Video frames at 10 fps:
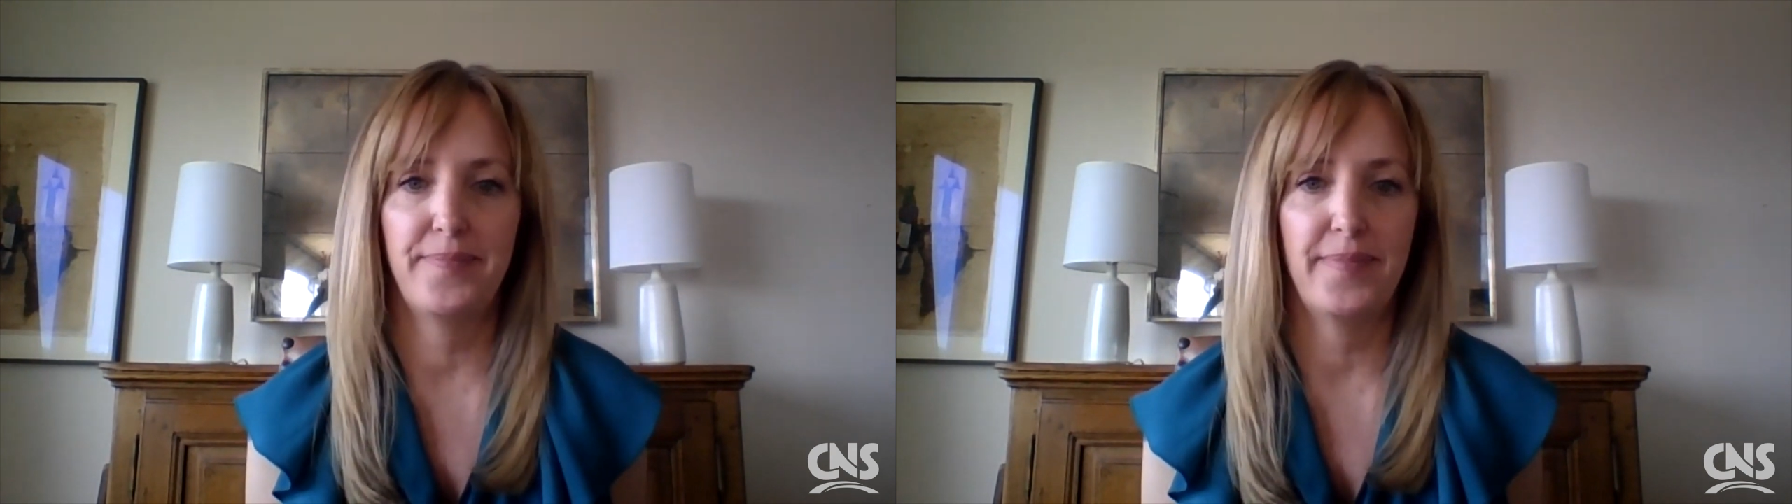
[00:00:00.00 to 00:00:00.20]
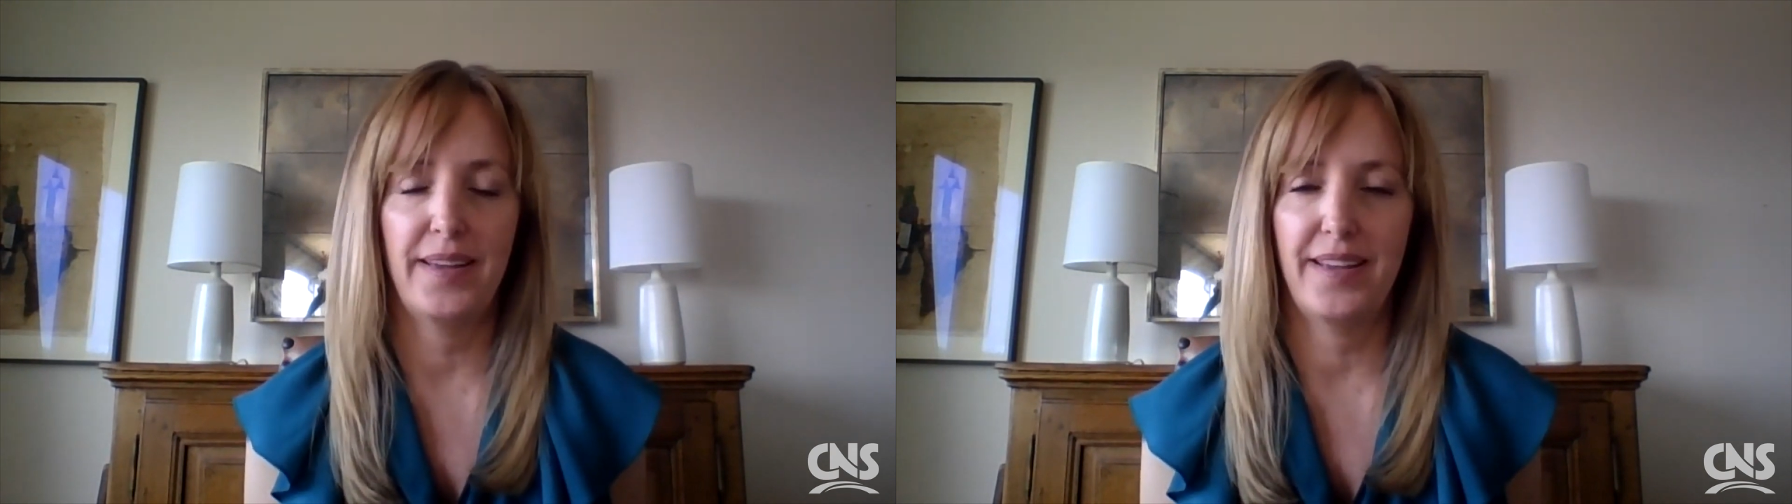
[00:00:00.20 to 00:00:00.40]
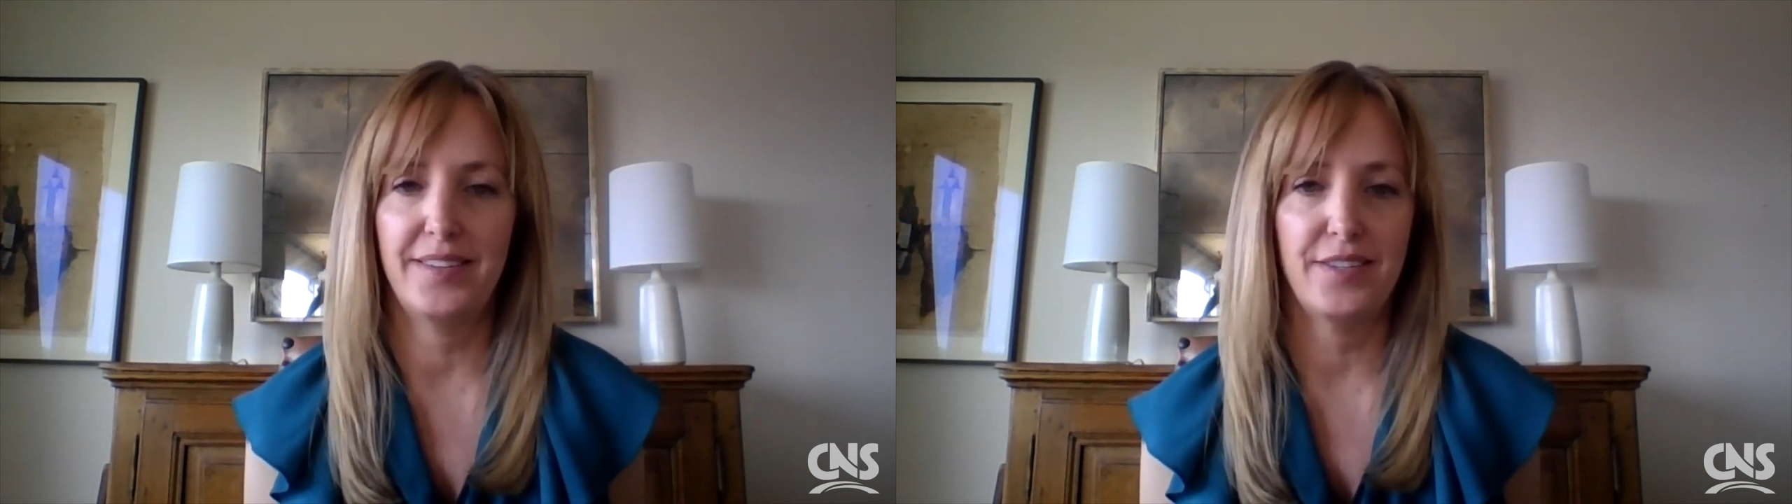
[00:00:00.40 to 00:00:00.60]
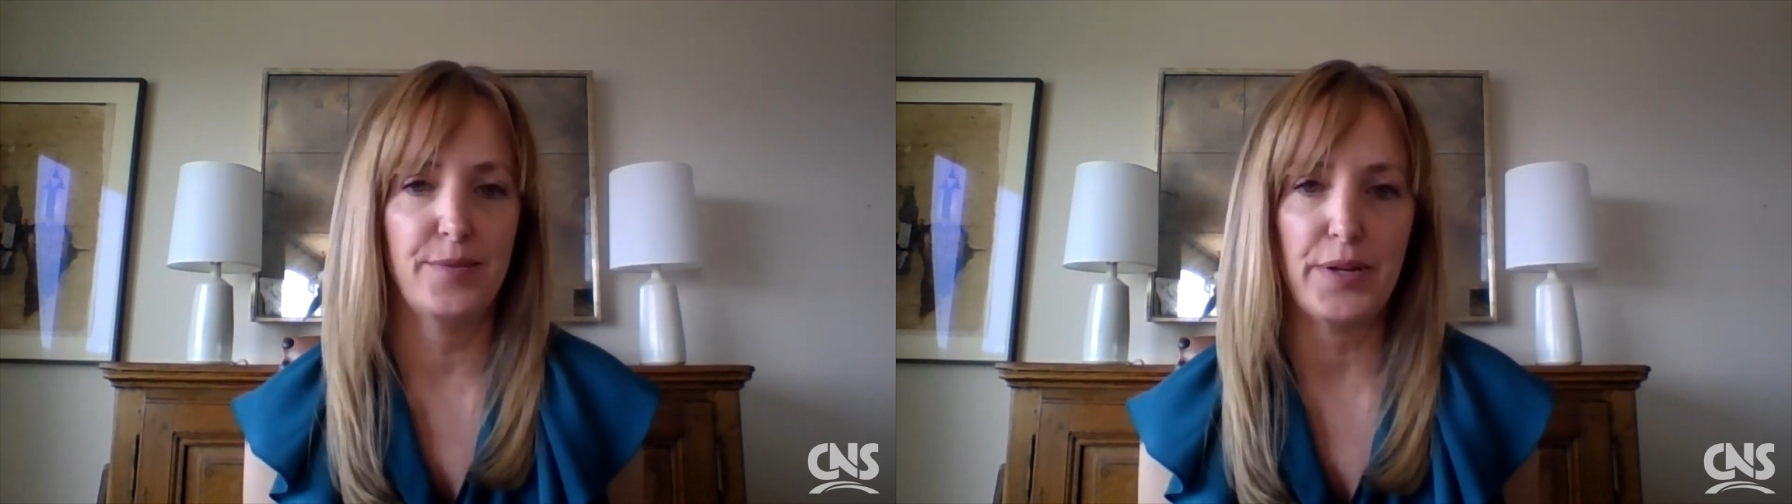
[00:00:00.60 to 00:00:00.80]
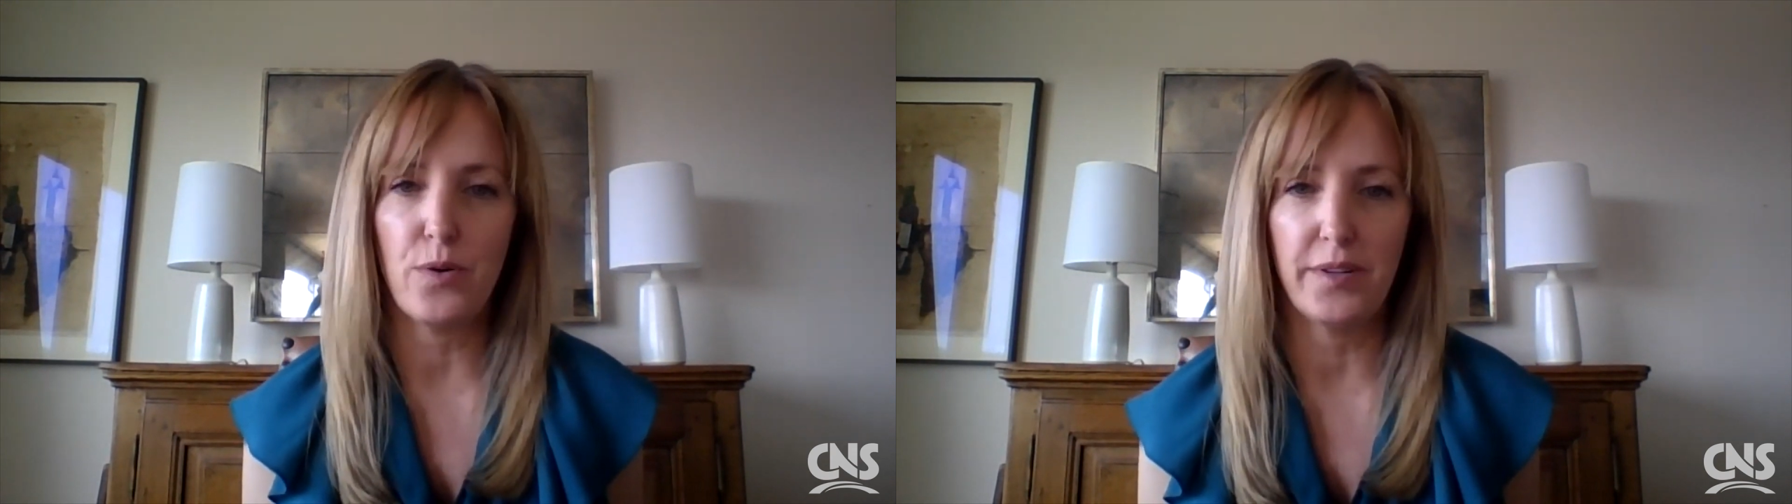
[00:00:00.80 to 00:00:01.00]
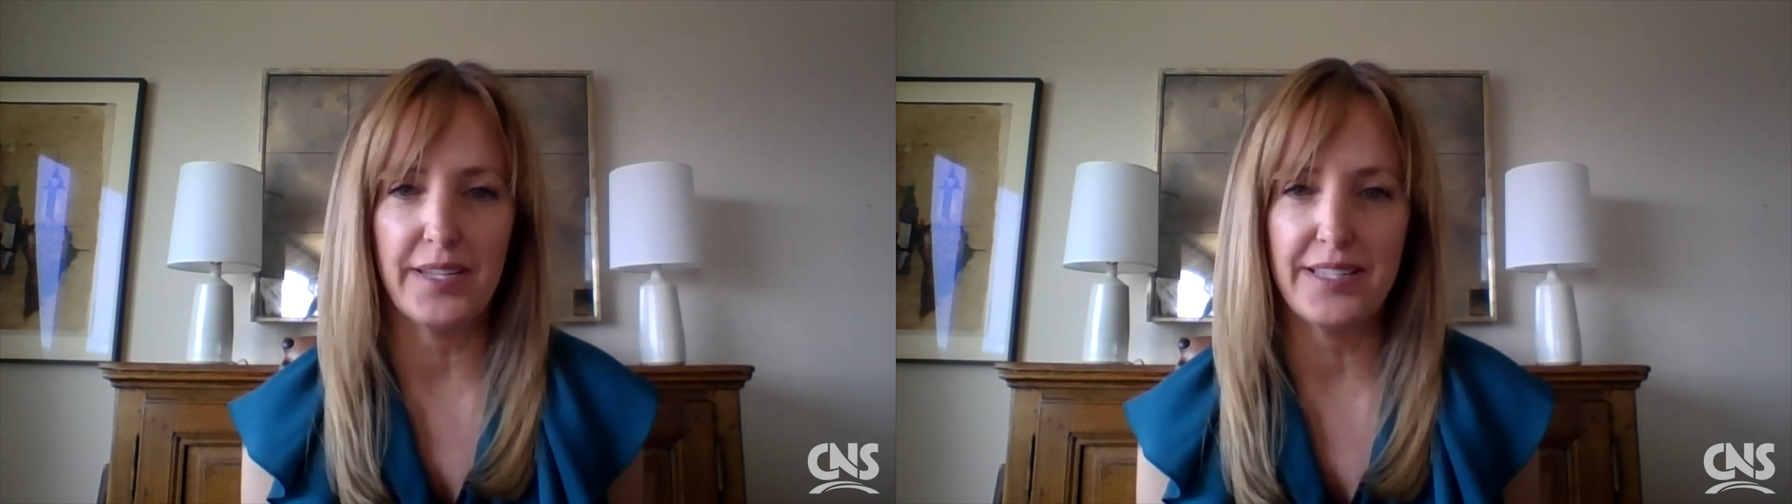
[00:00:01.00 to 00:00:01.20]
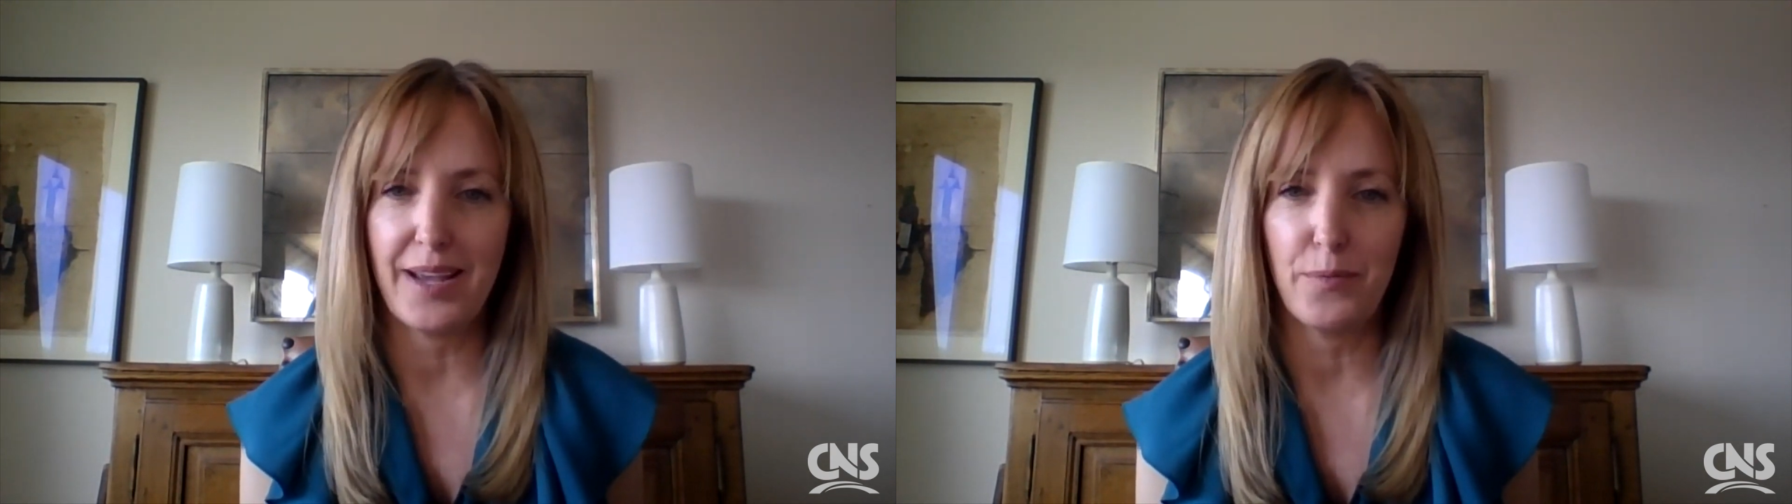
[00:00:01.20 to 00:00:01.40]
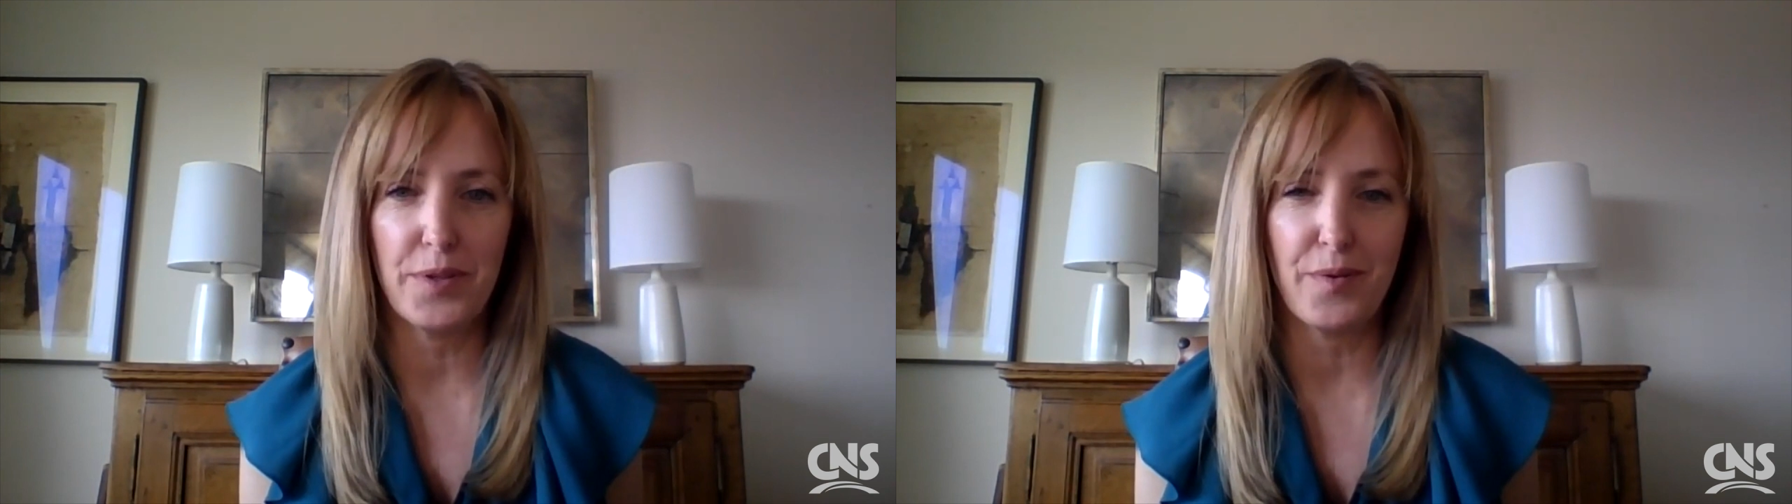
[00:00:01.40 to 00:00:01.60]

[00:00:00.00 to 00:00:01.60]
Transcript: and spend quality time with him,